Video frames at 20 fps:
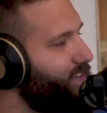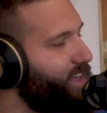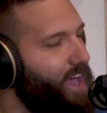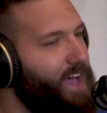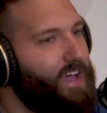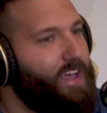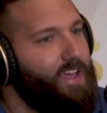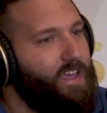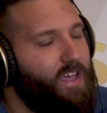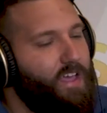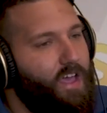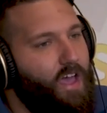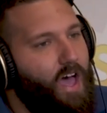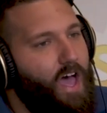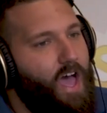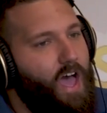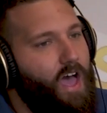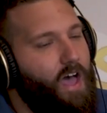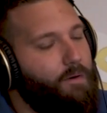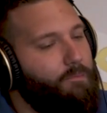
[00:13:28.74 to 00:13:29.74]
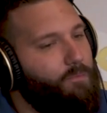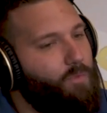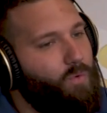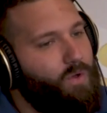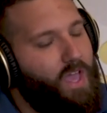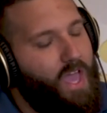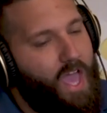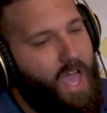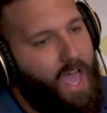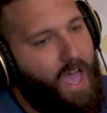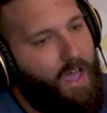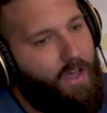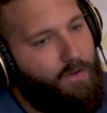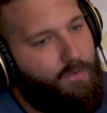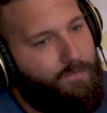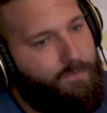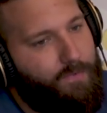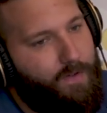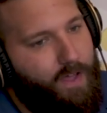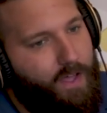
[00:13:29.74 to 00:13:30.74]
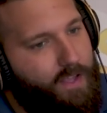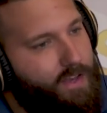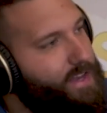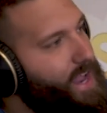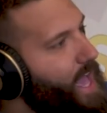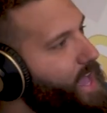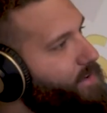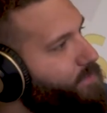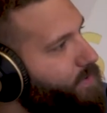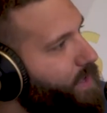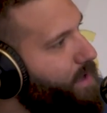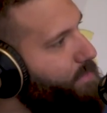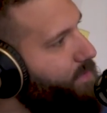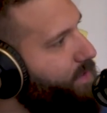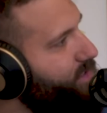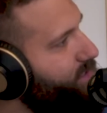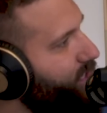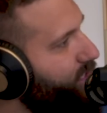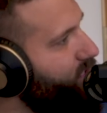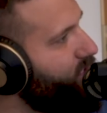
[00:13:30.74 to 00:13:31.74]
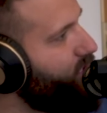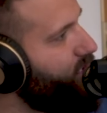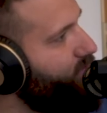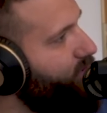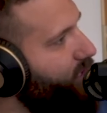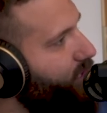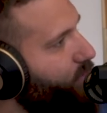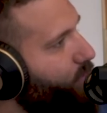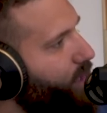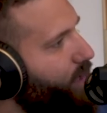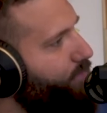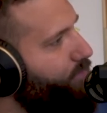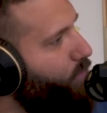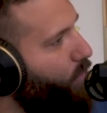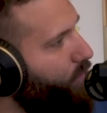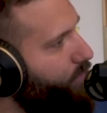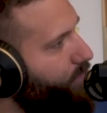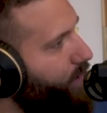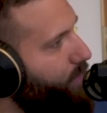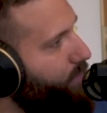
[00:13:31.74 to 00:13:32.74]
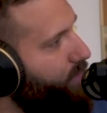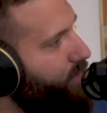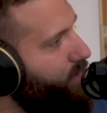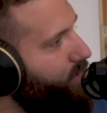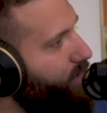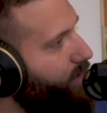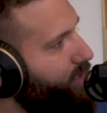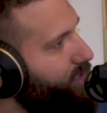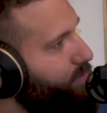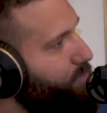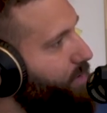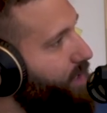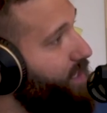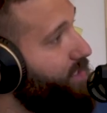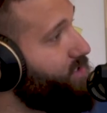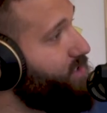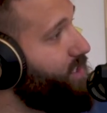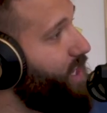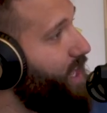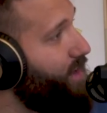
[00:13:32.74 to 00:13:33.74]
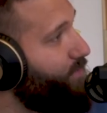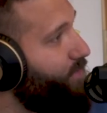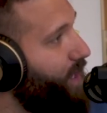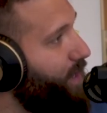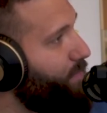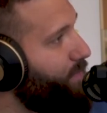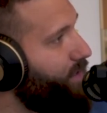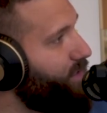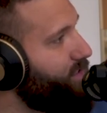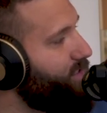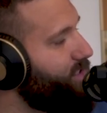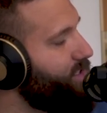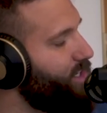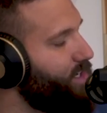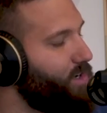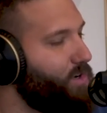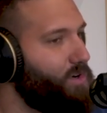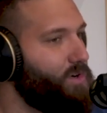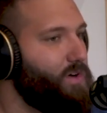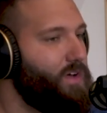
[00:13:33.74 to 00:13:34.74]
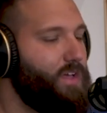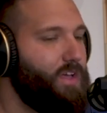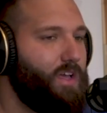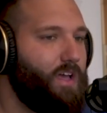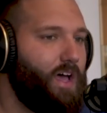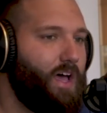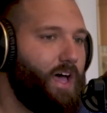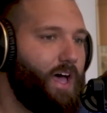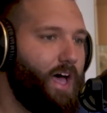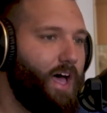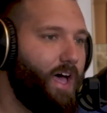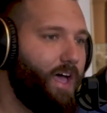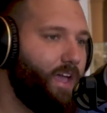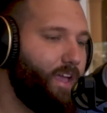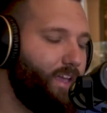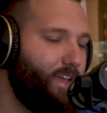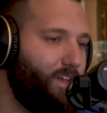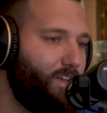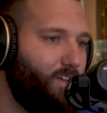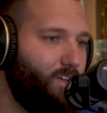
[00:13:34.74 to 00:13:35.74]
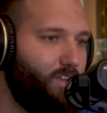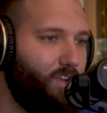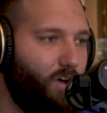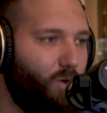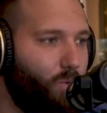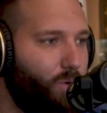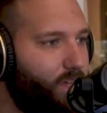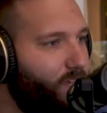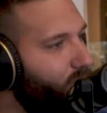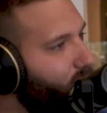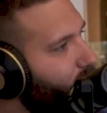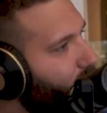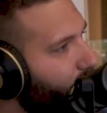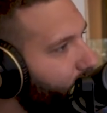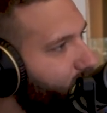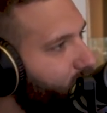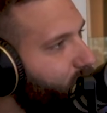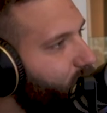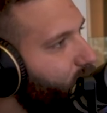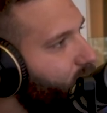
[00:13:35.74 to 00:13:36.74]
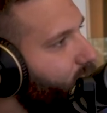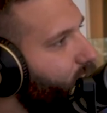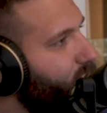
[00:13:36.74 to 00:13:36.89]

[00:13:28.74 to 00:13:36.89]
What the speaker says: military. Yeah. We have 9 families actually living there. We have 4 family units, but actually 9 families. So, weekend custody,